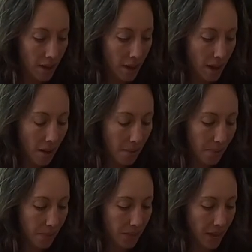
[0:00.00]

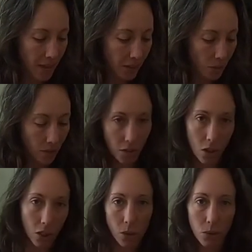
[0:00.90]
that sort of
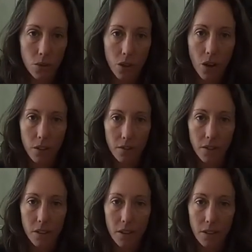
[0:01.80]
glues all
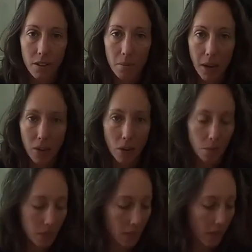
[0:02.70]
of the
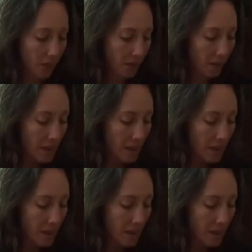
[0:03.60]
microbes together.